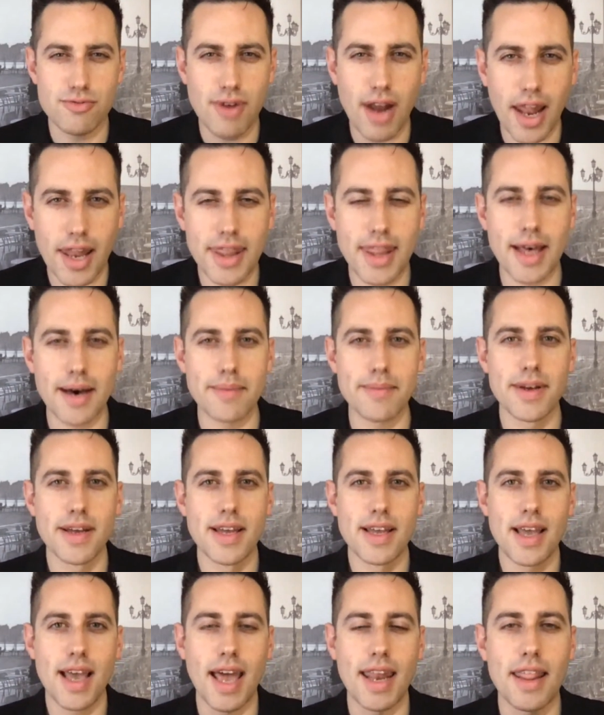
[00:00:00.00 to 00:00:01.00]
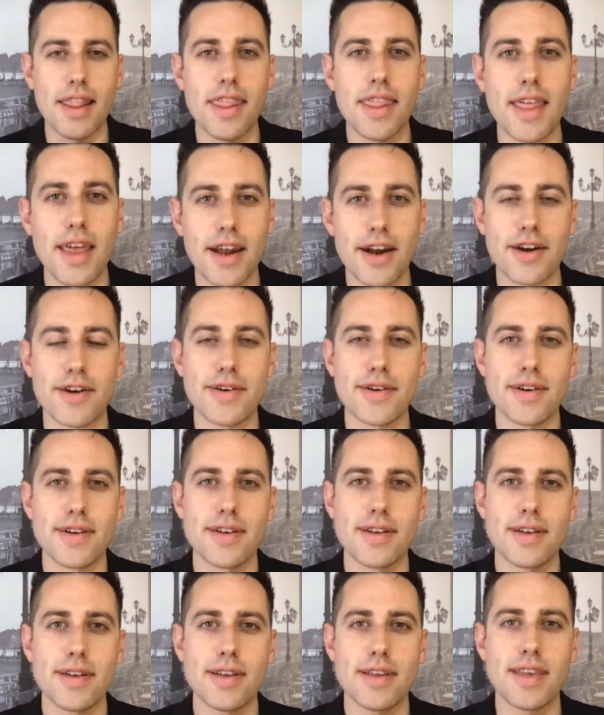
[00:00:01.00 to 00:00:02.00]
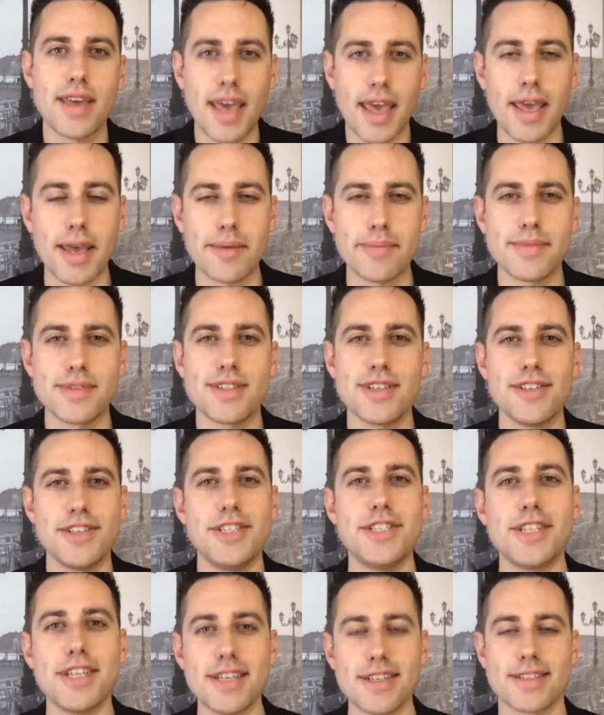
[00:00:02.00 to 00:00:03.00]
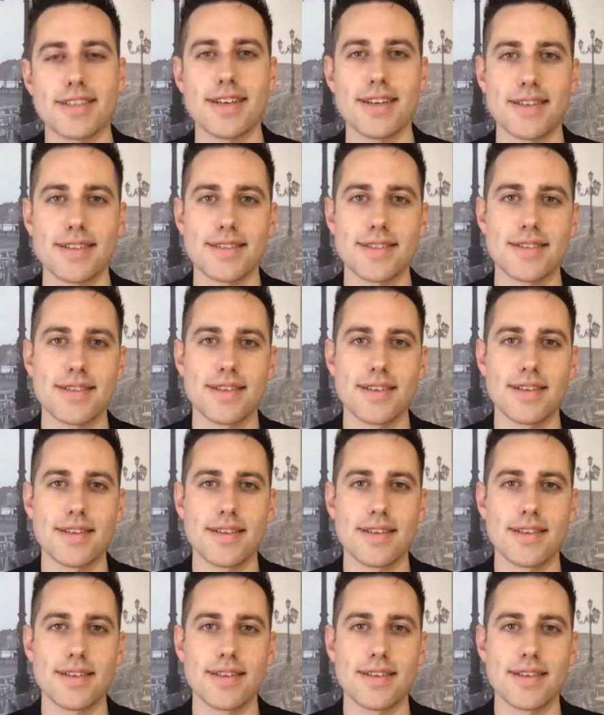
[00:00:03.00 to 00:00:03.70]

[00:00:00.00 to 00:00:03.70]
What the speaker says: read them, and there came to Jesus.